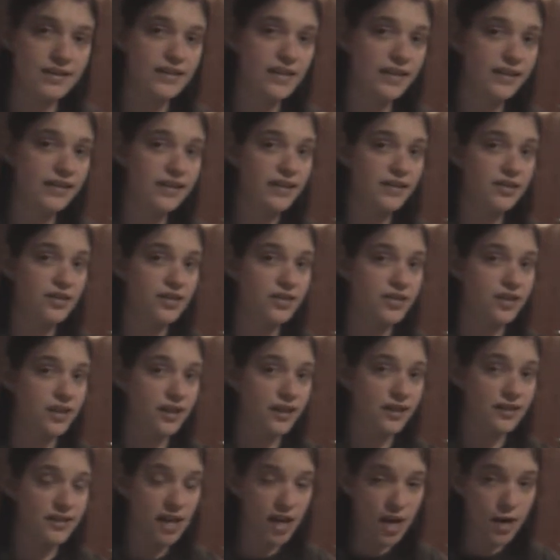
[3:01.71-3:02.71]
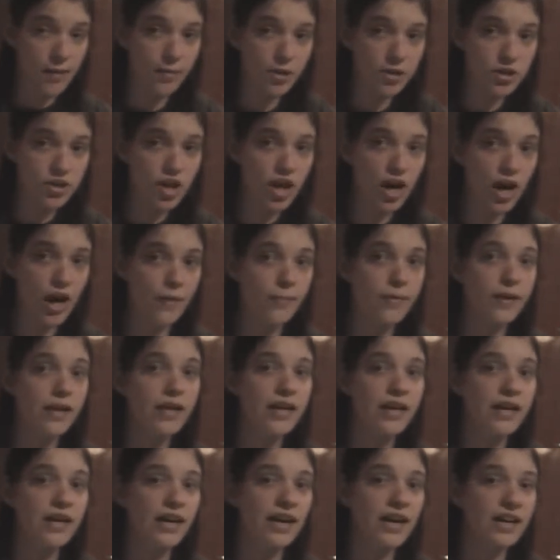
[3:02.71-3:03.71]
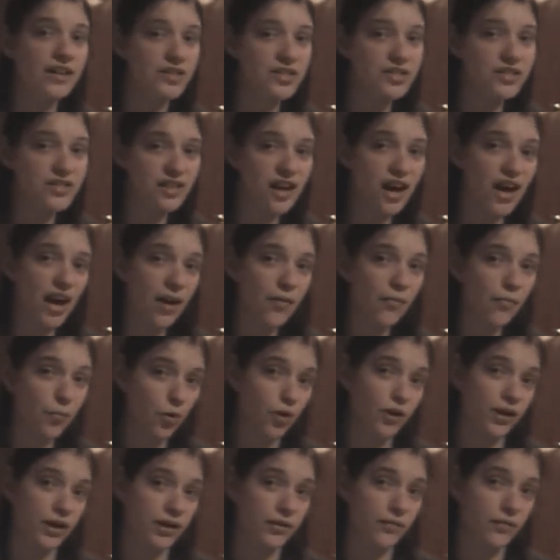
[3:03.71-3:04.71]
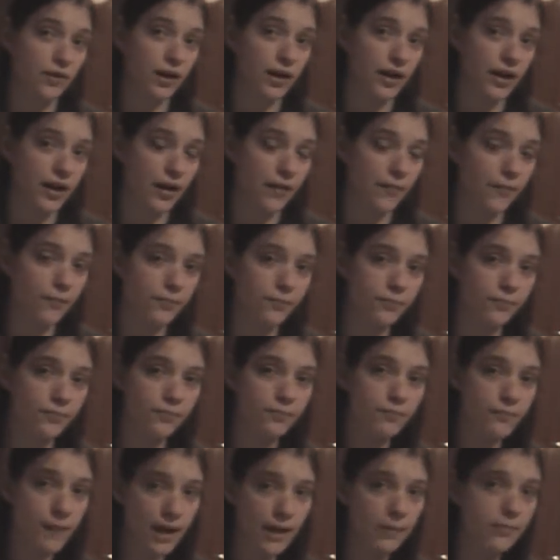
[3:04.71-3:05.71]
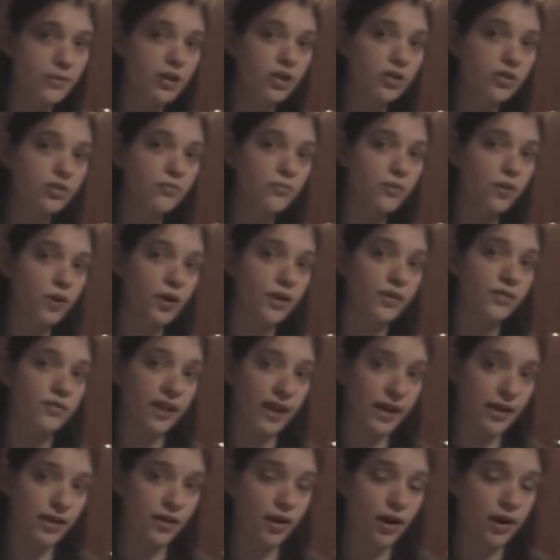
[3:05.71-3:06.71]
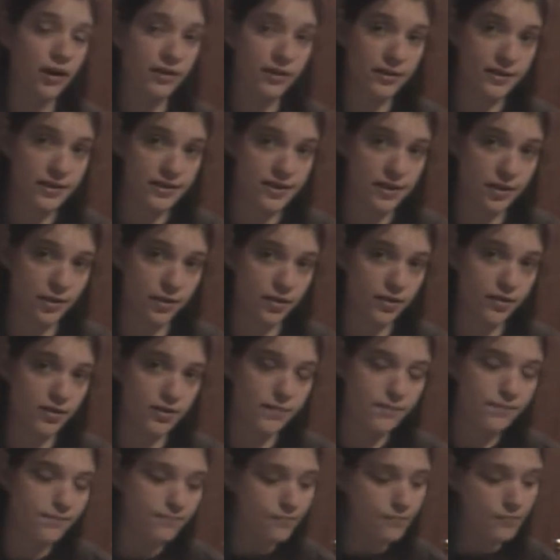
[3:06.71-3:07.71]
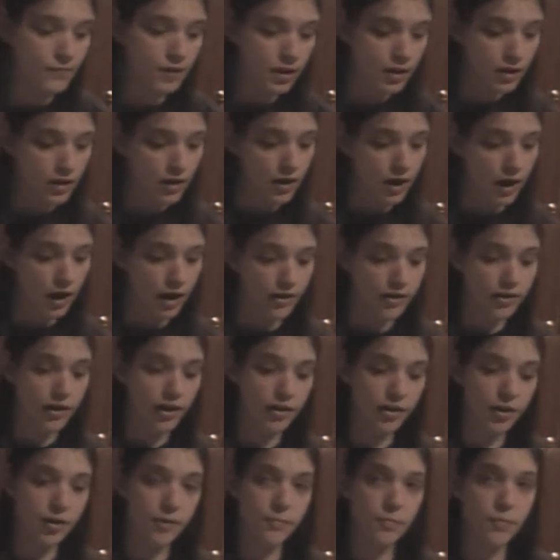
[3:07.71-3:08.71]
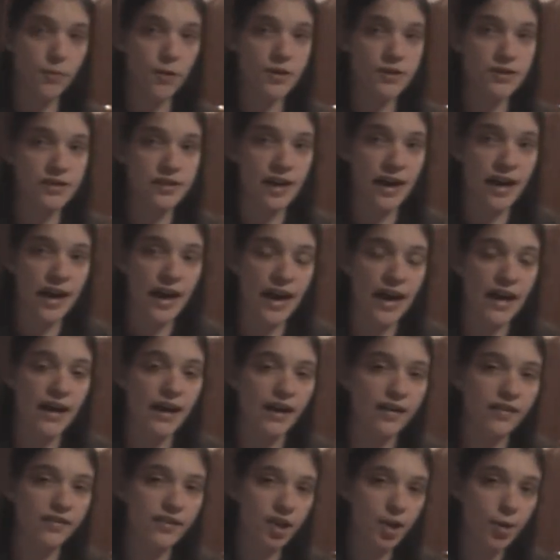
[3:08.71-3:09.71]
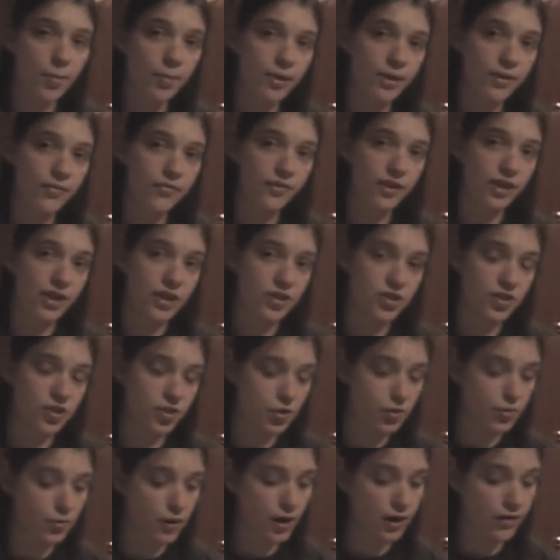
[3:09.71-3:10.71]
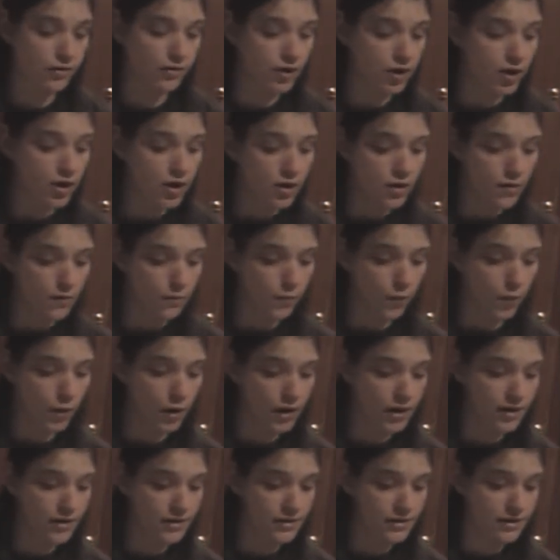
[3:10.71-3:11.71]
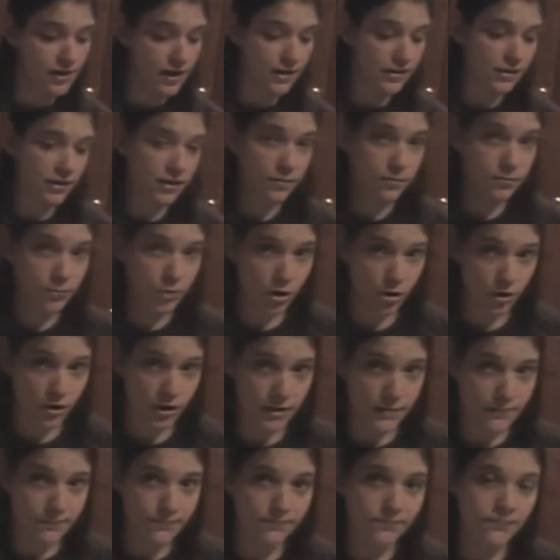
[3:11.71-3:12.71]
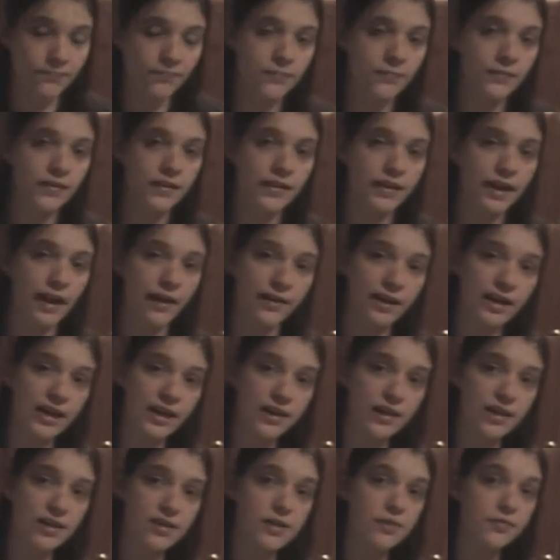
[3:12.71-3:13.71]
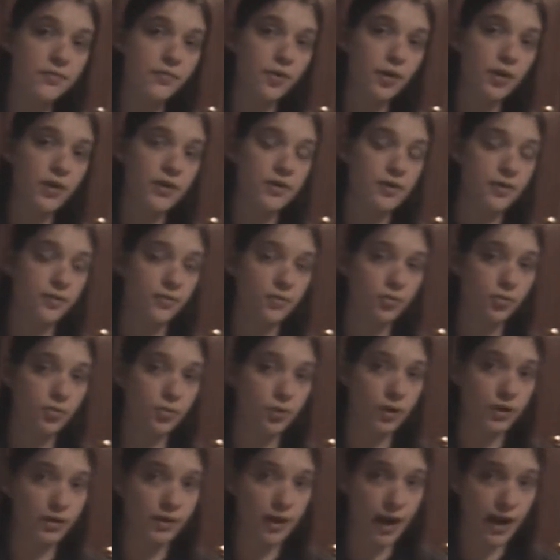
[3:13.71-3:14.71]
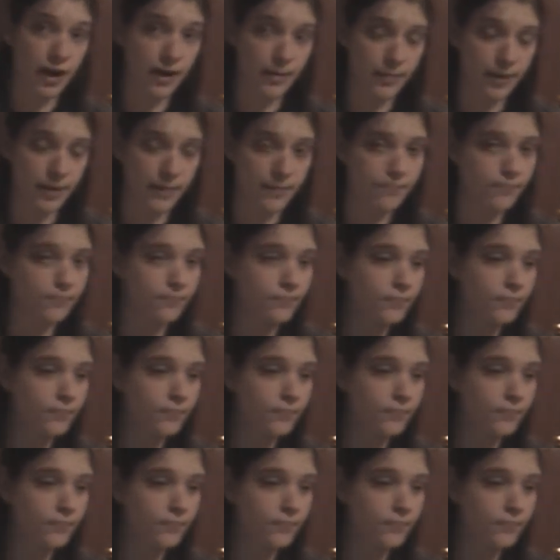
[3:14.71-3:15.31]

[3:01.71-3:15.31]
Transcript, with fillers: to say that she did a terrible job, it's just not working right now. Maybe it'll work later on in the series. Another person I had a little bit of an issue with was Nathan Murray. Now, he does the voice of Kuran Kaname.